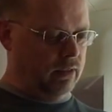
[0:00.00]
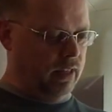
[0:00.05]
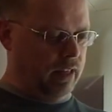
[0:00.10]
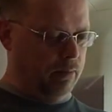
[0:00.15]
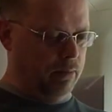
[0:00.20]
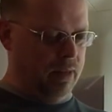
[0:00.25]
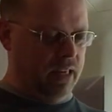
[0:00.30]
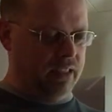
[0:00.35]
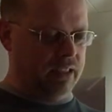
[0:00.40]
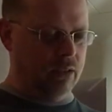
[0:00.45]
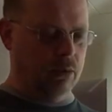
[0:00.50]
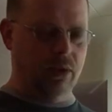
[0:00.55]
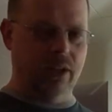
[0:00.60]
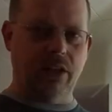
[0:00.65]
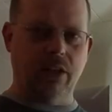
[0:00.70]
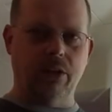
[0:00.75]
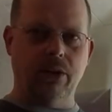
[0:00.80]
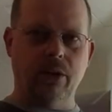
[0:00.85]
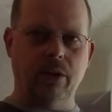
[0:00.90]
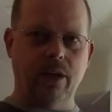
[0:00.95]
and mix it
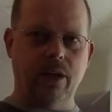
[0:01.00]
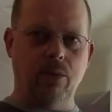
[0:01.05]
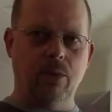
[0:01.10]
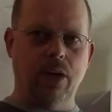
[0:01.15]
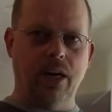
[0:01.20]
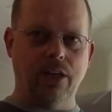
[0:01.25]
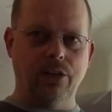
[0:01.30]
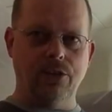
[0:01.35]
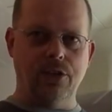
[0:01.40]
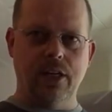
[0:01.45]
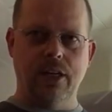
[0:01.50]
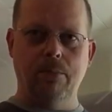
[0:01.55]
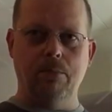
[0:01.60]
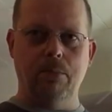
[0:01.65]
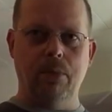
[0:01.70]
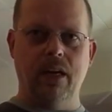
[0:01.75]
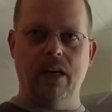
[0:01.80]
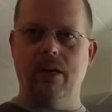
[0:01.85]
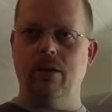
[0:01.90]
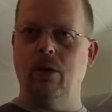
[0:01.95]
with the 30-watt
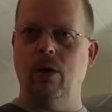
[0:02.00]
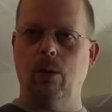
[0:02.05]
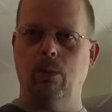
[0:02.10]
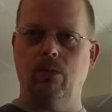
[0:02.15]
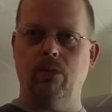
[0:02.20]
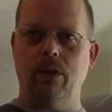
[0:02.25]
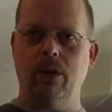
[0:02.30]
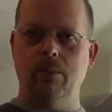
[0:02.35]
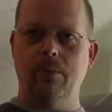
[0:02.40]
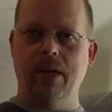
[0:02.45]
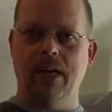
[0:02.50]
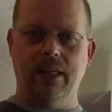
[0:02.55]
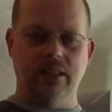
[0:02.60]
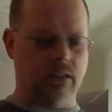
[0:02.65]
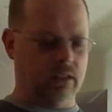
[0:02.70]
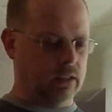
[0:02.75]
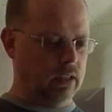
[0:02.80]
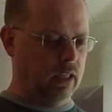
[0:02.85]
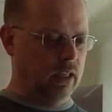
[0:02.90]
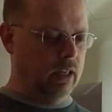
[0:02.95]
chip and hope for the
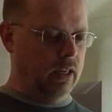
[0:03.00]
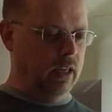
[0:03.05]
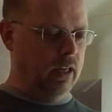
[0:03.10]
best.